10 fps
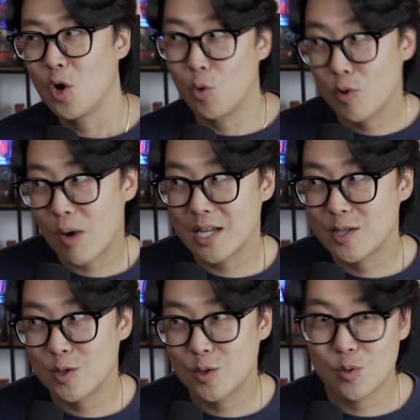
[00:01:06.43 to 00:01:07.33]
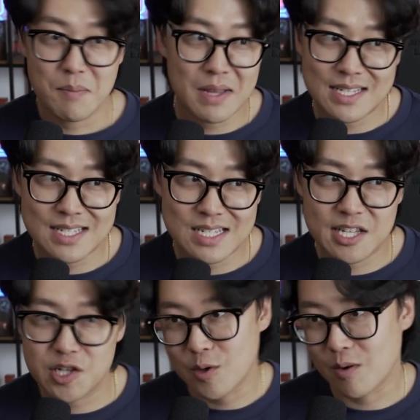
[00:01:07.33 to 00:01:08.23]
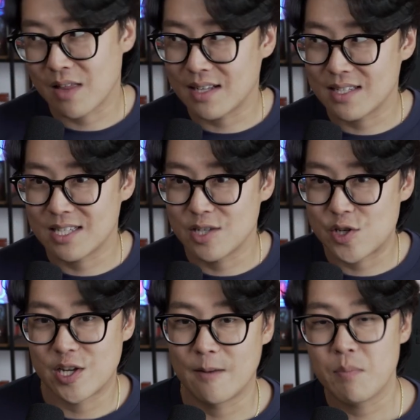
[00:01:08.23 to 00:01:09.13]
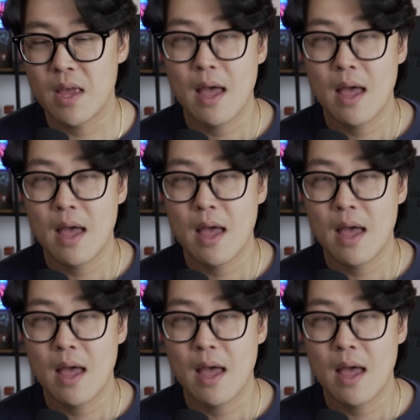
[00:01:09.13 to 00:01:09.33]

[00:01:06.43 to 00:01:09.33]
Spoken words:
What do I do? Do I make this decision or that decision?